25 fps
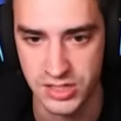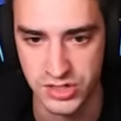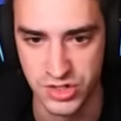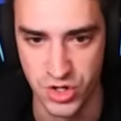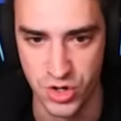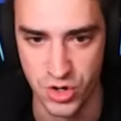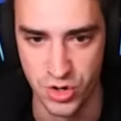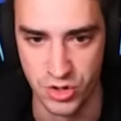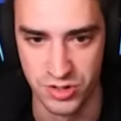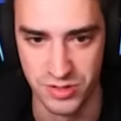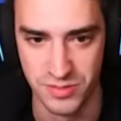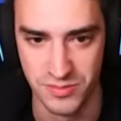
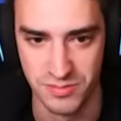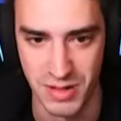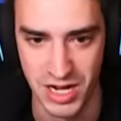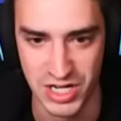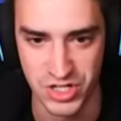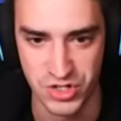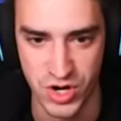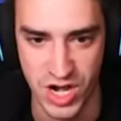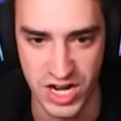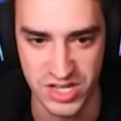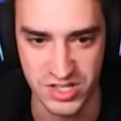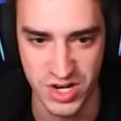Dude,
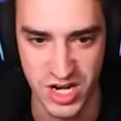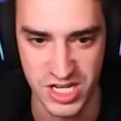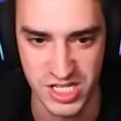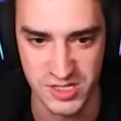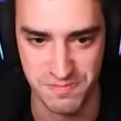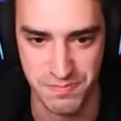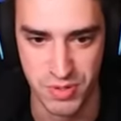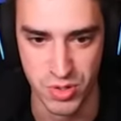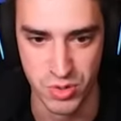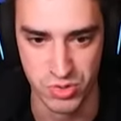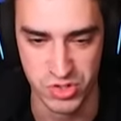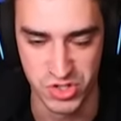my tractor
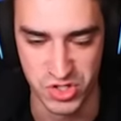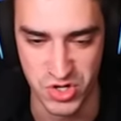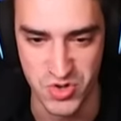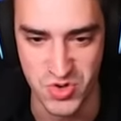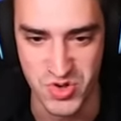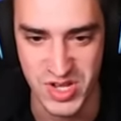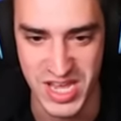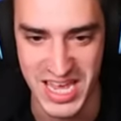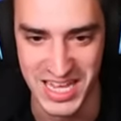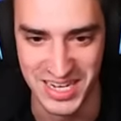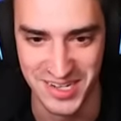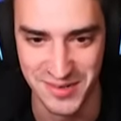has a boost, are
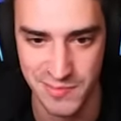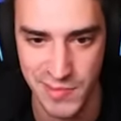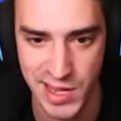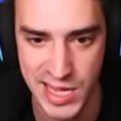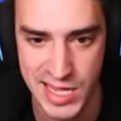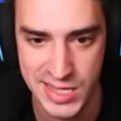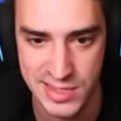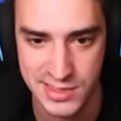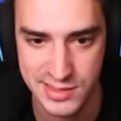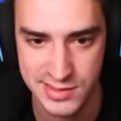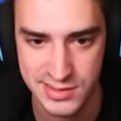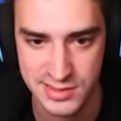you kidding
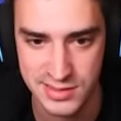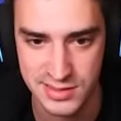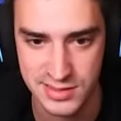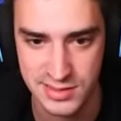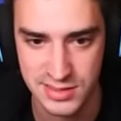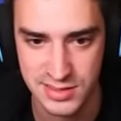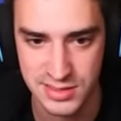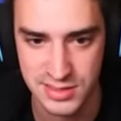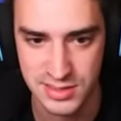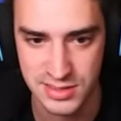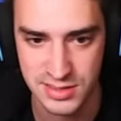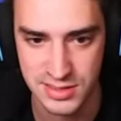me?
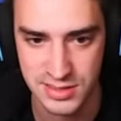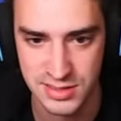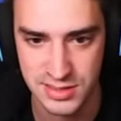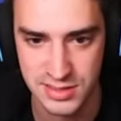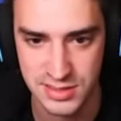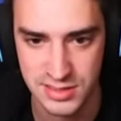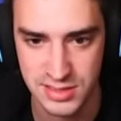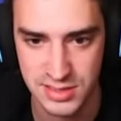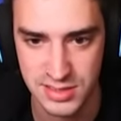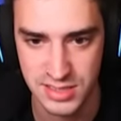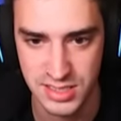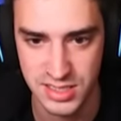
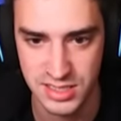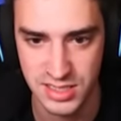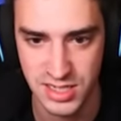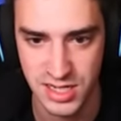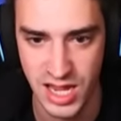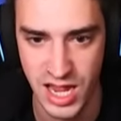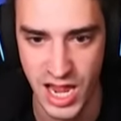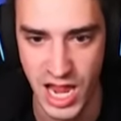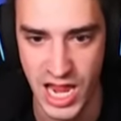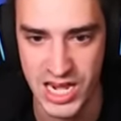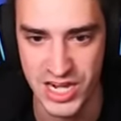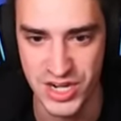
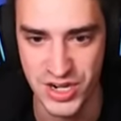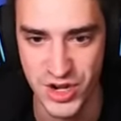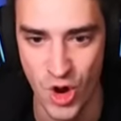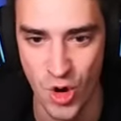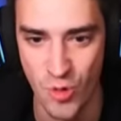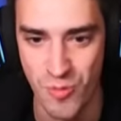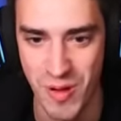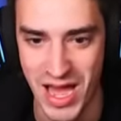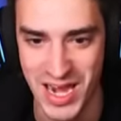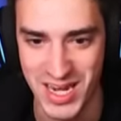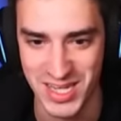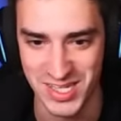Ain't
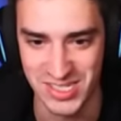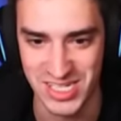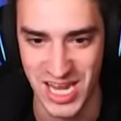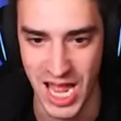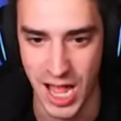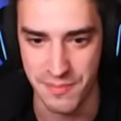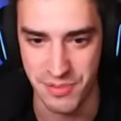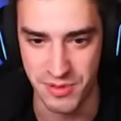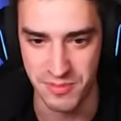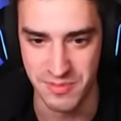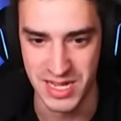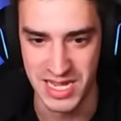nobody
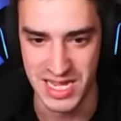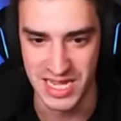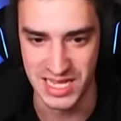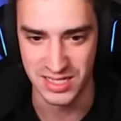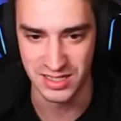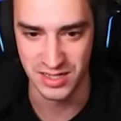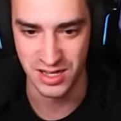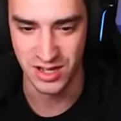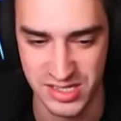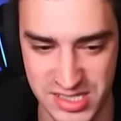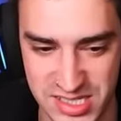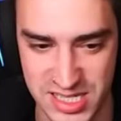stopping me,
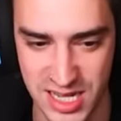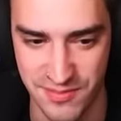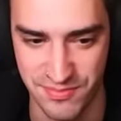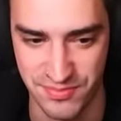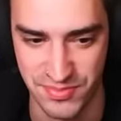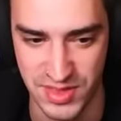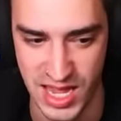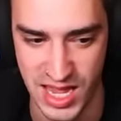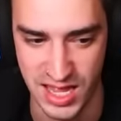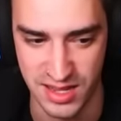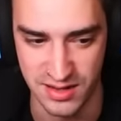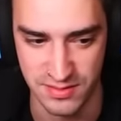
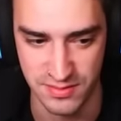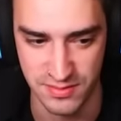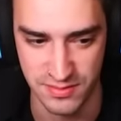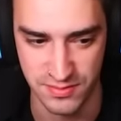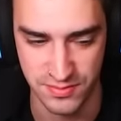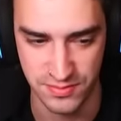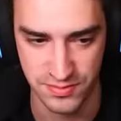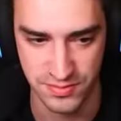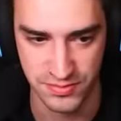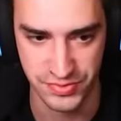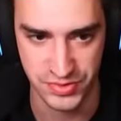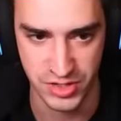except that
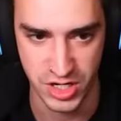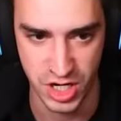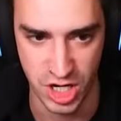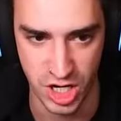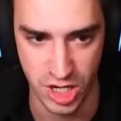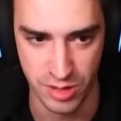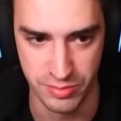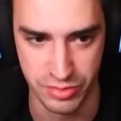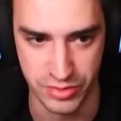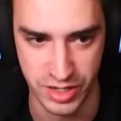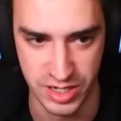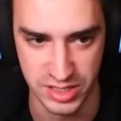
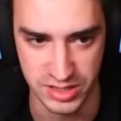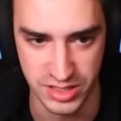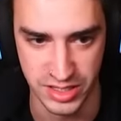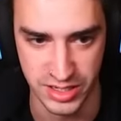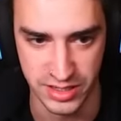curb right